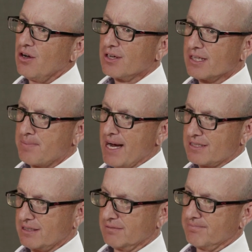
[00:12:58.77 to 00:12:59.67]
It all gets
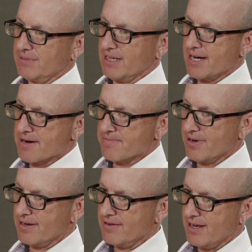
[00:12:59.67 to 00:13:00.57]
back to,
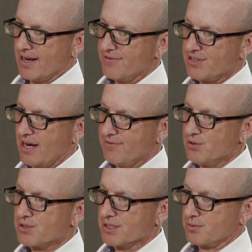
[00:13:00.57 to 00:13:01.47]
and
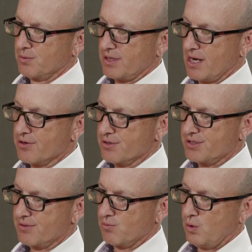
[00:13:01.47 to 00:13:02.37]
I've used this with
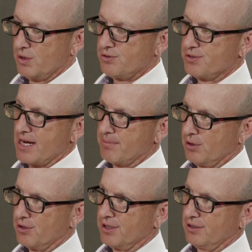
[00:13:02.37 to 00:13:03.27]
others. Once you
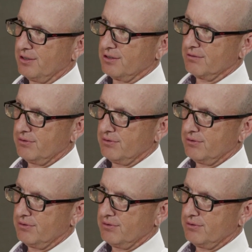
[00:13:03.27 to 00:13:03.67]
stop learning,